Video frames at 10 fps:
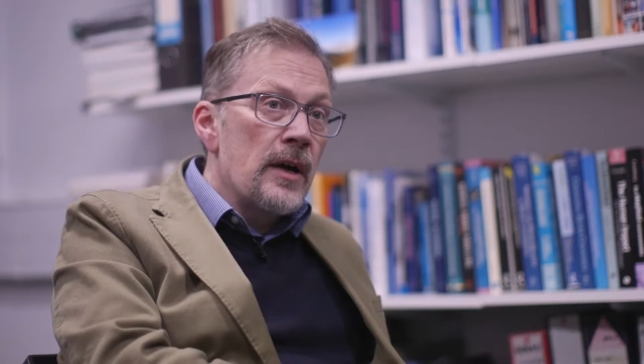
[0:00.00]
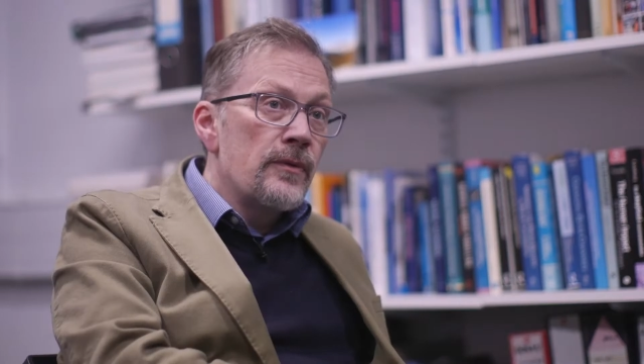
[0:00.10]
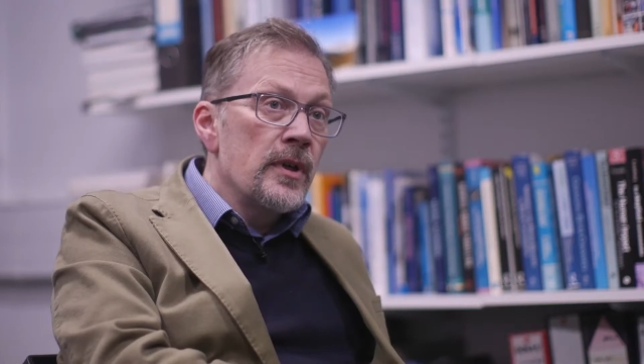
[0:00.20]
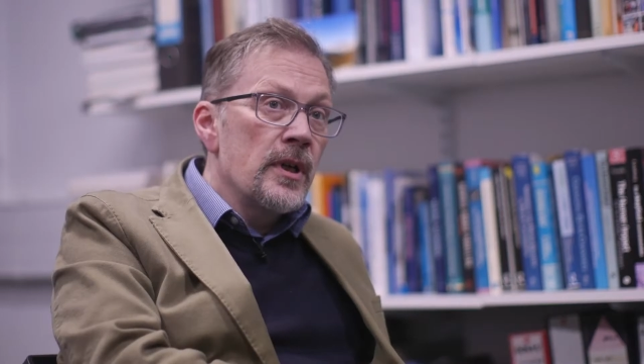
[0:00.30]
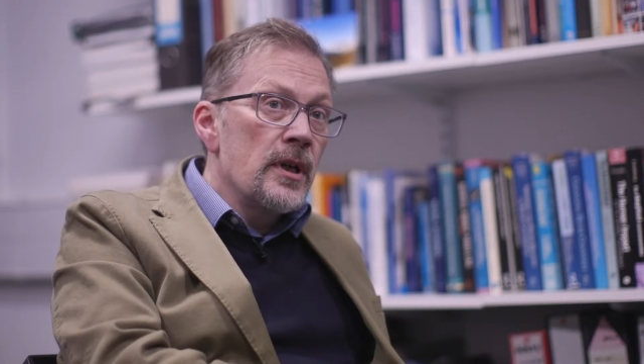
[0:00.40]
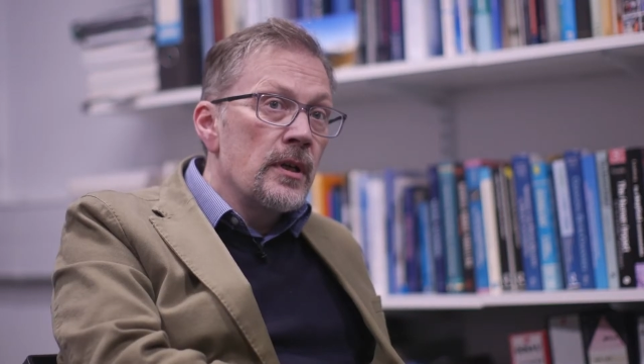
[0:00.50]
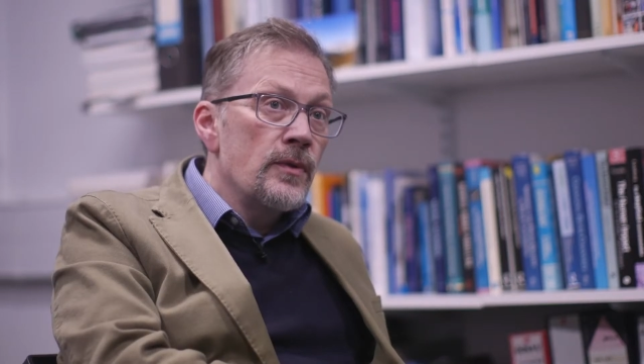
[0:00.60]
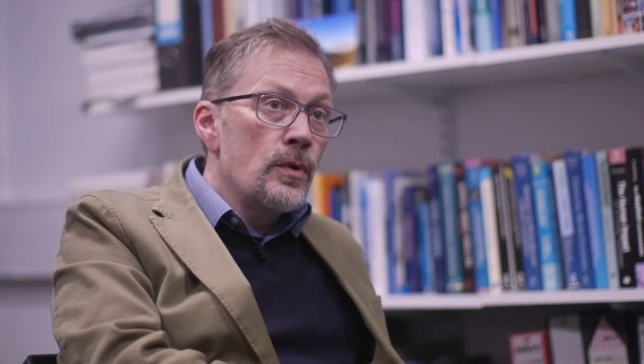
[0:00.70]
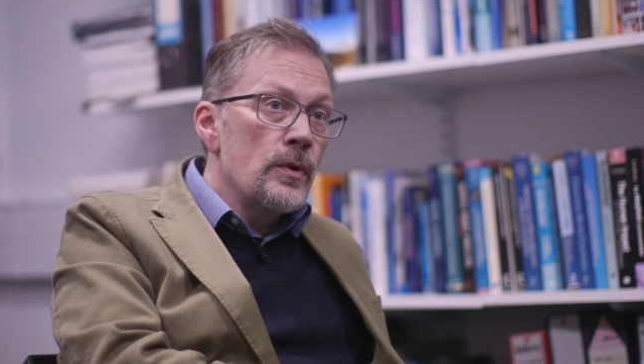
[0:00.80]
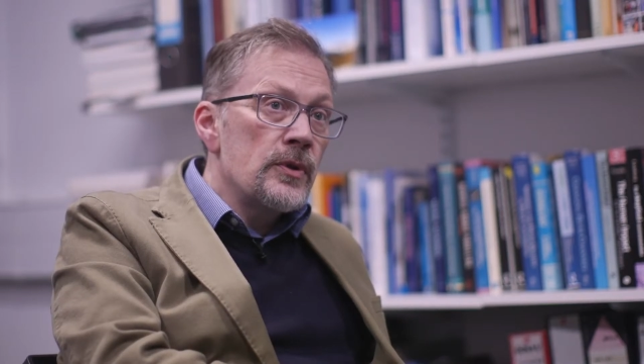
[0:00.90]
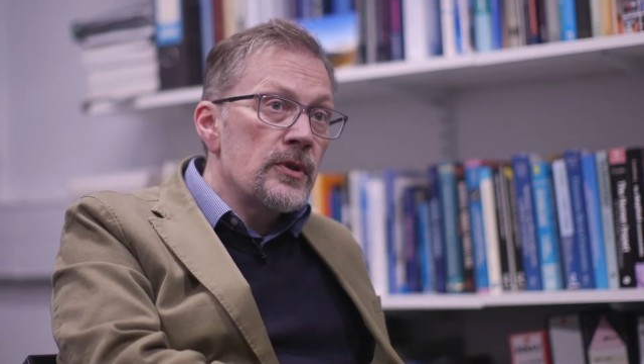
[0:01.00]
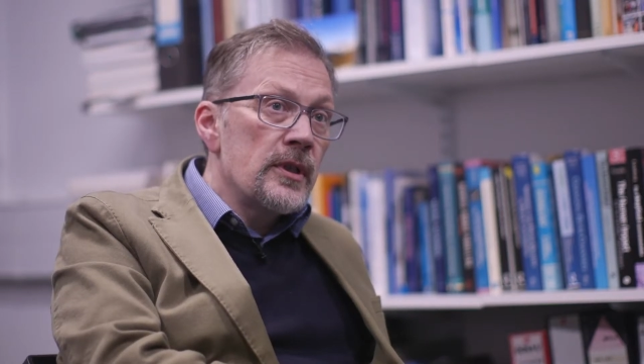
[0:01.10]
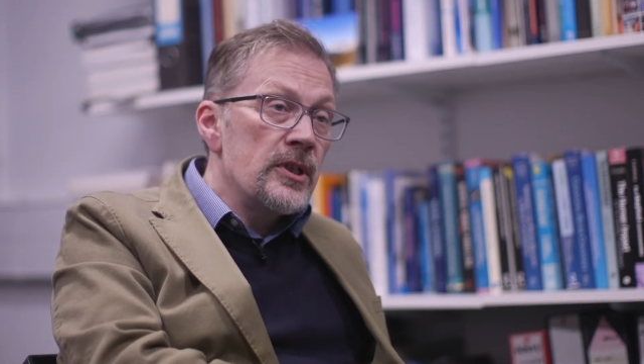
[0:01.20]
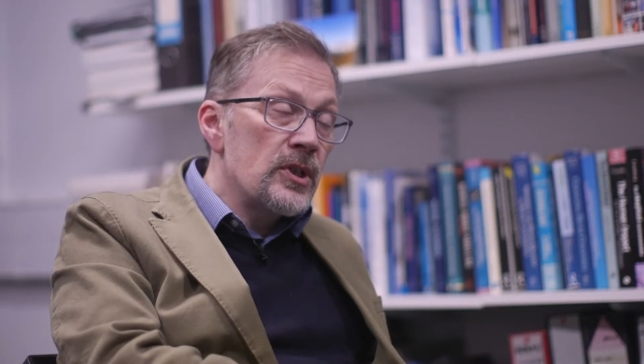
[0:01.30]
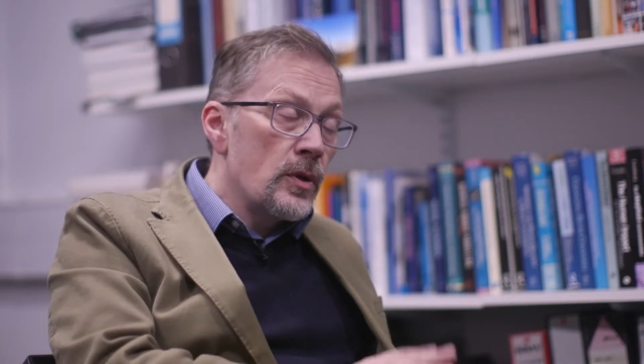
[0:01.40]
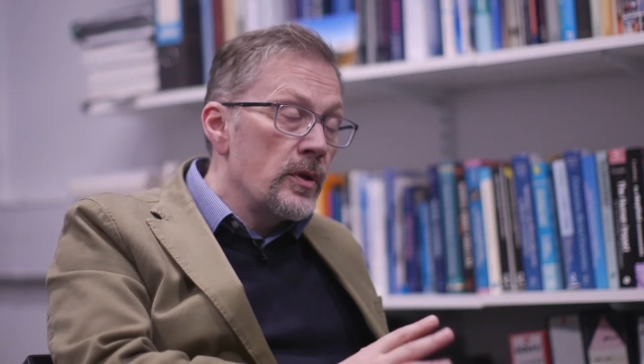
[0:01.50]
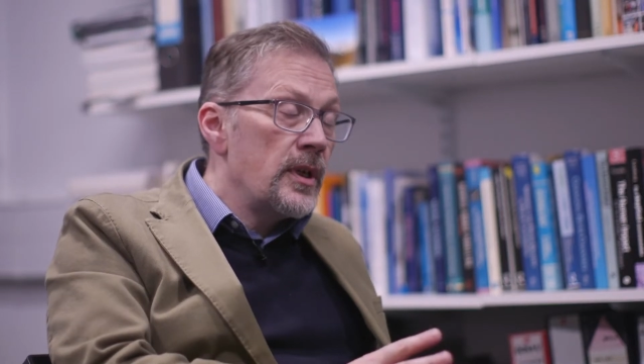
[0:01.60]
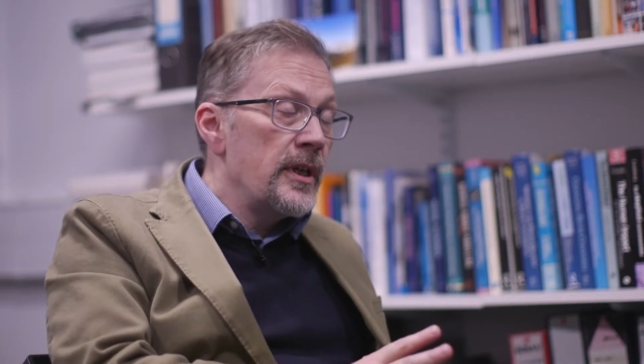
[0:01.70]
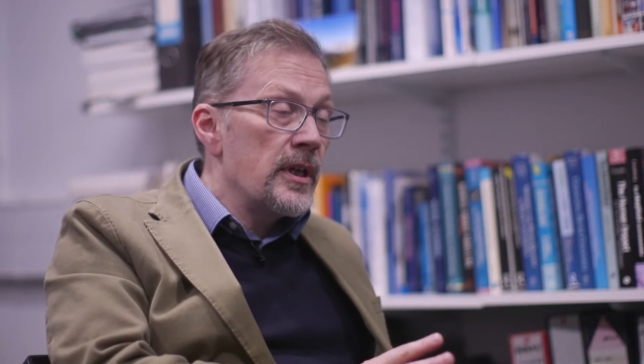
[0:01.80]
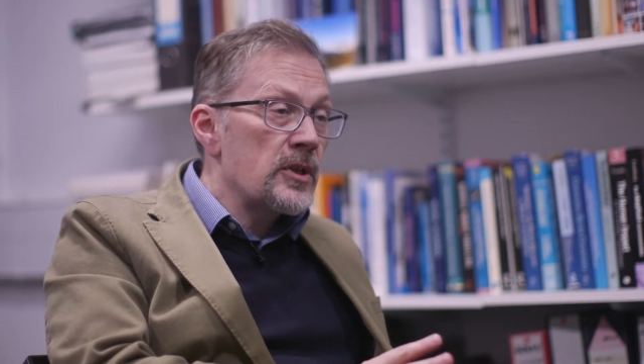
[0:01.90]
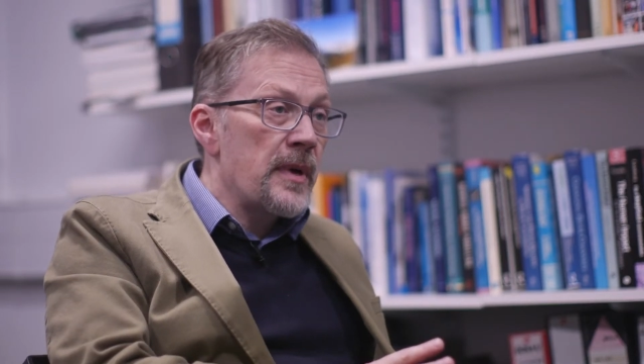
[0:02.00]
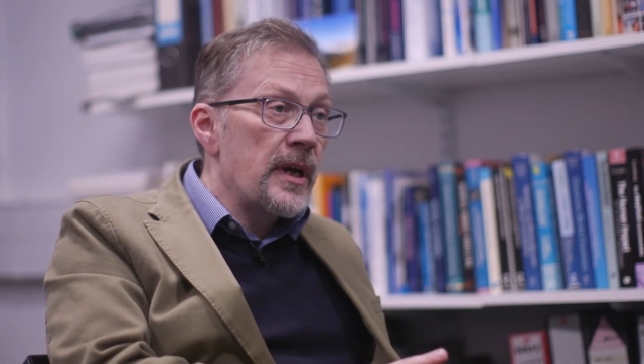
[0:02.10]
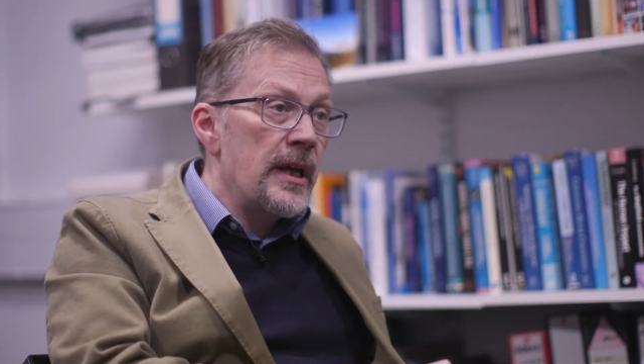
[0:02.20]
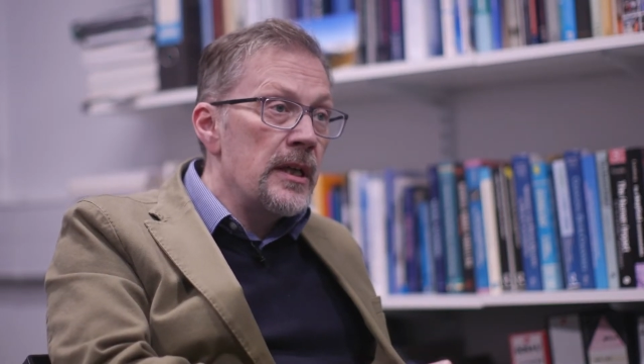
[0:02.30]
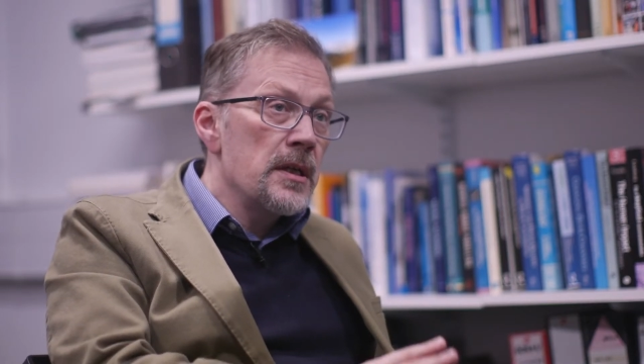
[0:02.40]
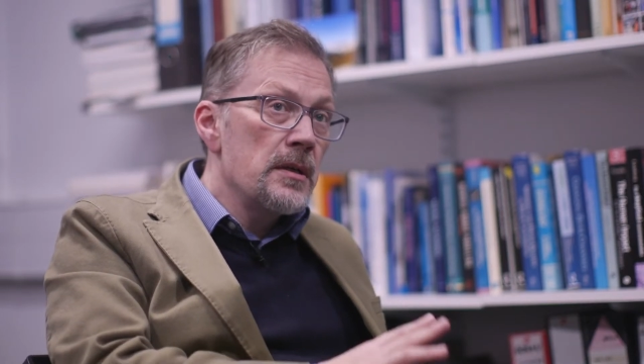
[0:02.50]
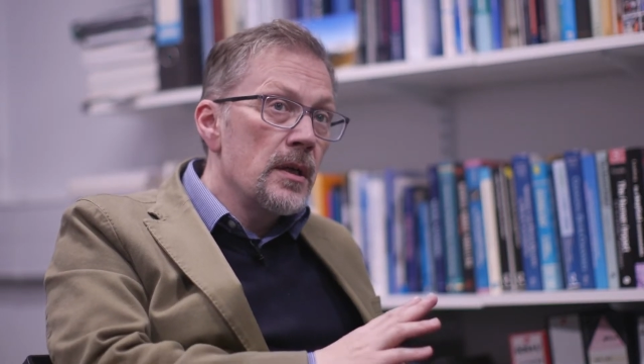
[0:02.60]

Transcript: Africa, of course, historically has made